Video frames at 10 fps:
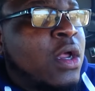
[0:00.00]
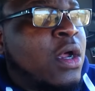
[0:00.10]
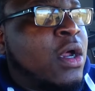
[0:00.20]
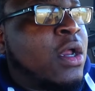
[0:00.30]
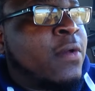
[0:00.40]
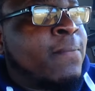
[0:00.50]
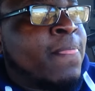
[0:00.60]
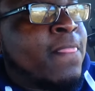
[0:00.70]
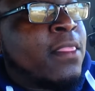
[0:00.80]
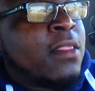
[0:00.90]

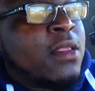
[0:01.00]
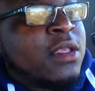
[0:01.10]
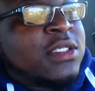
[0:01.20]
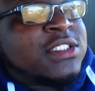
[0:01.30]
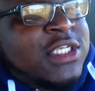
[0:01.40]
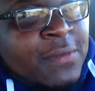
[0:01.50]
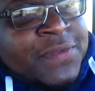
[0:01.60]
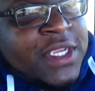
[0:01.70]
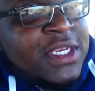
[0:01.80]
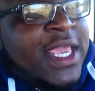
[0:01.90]
uh,
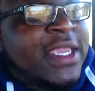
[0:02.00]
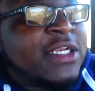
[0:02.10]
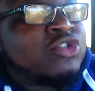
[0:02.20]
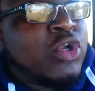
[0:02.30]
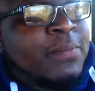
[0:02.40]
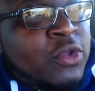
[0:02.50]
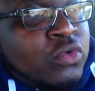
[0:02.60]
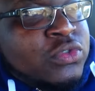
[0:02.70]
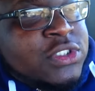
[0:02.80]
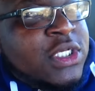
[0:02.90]
something that
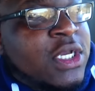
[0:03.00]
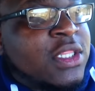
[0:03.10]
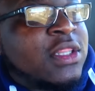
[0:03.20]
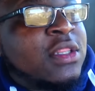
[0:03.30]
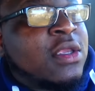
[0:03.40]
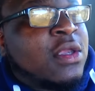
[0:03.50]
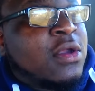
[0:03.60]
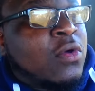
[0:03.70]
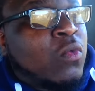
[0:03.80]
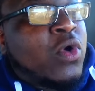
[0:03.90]
contributes to
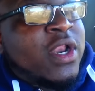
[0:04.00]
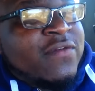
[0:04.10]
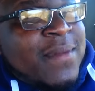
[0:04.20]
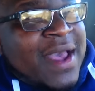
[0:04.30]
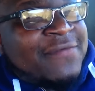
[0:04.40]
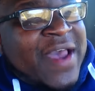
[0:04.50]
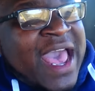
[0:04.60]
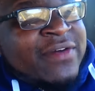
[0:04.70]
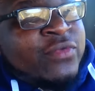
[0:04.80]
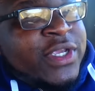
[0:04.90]
one of my
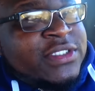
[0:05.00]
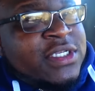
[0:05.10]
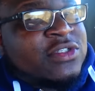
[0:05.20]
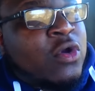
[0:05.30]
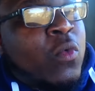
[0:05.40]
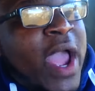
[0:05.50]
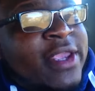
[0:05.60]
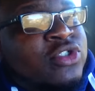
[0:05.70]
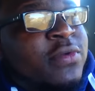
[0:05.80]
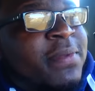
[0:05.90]
five reasons on why
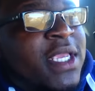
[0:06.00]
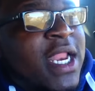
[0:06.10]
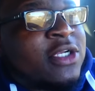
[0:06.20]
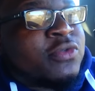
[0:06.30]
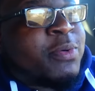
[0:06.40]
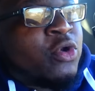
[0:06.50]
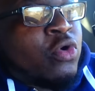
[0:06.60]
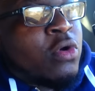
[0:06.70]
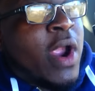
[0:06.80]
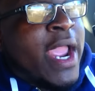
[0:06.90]
you should be an
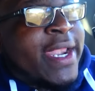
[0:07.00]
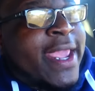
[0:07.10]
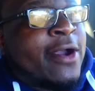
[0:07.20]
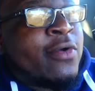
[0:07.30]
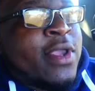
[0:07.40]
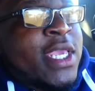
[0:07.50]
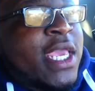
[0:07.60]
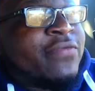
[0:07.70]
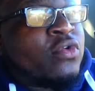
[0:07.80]
entrepreneur right now. If